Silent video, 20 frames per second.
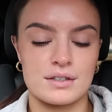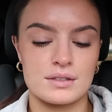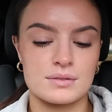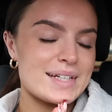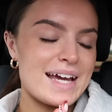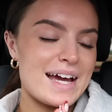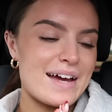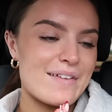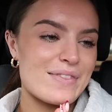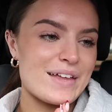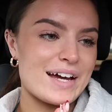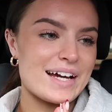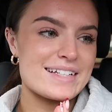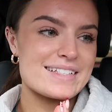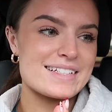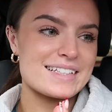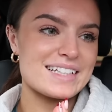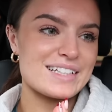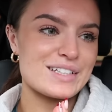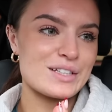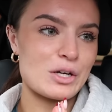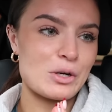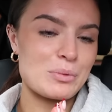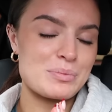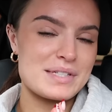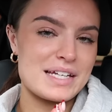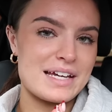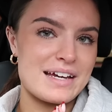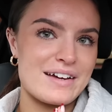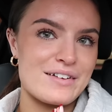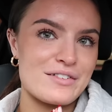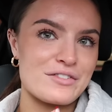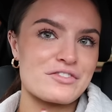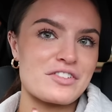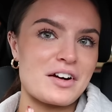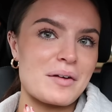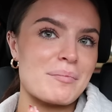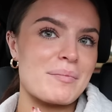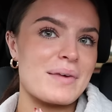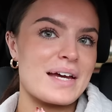But yeah, that is a little update
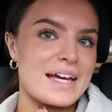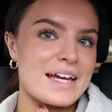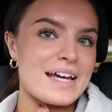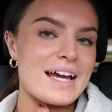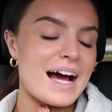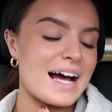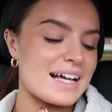from me.